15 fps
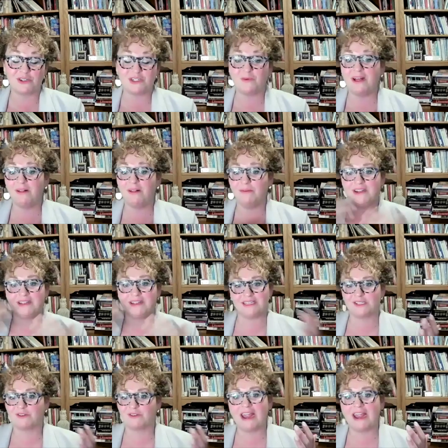well, where he has this
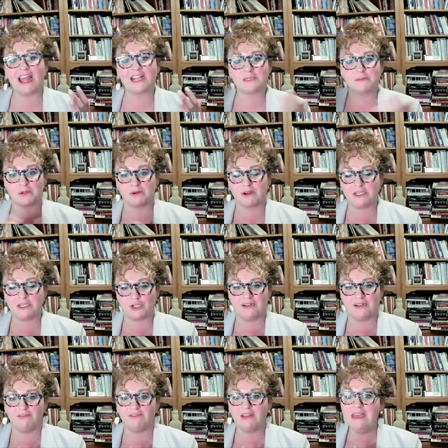great exploration
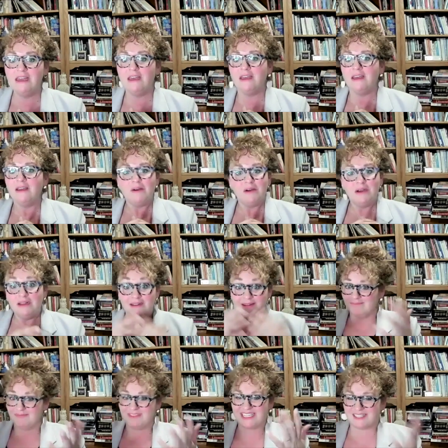of
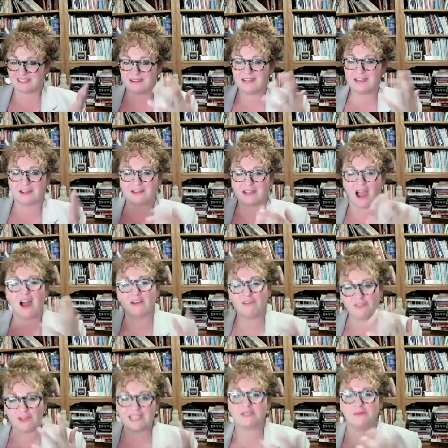this
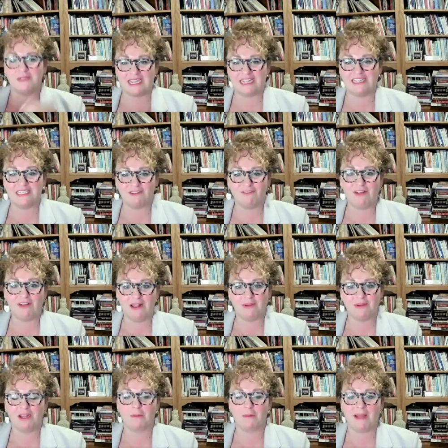conflict with the idea of
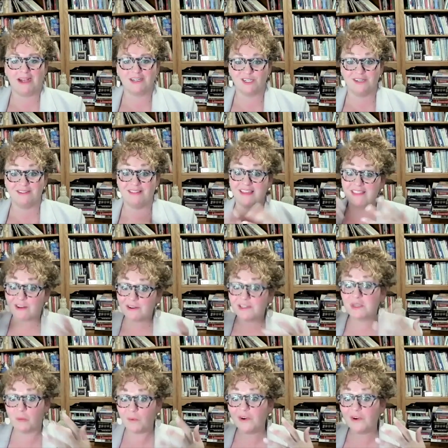following your passion, and that there is
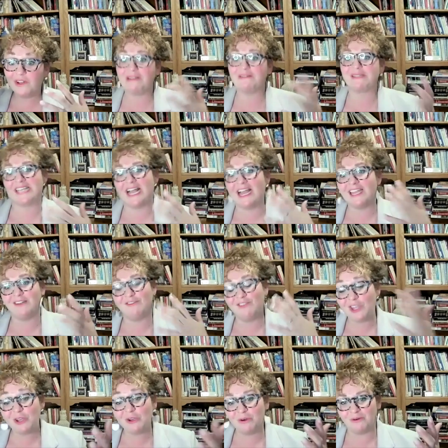a world outside of
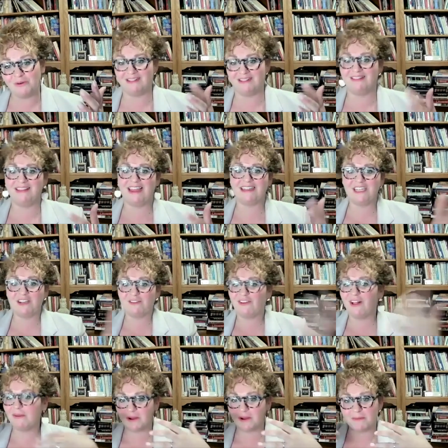you, and the idea of
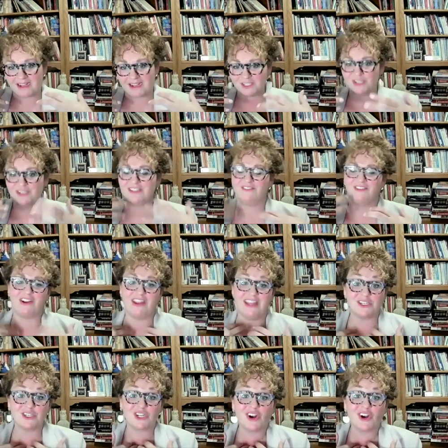following your passion is a very
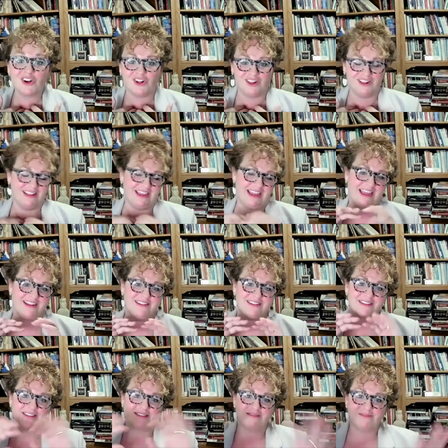internal, and
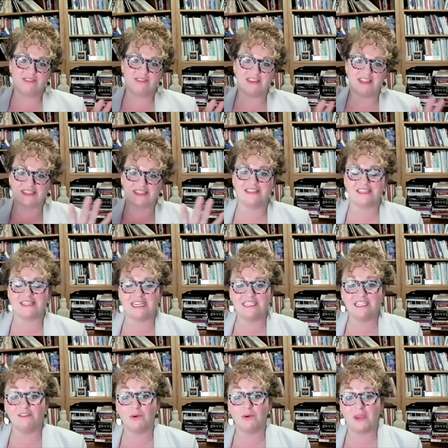this
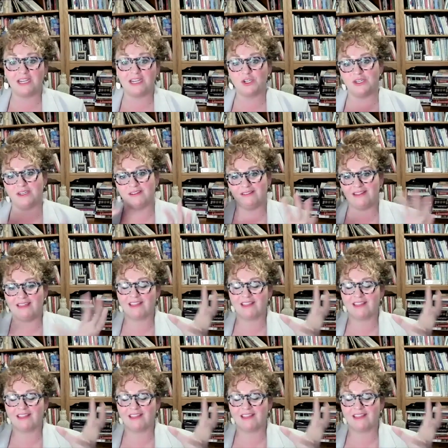idea of vocation and the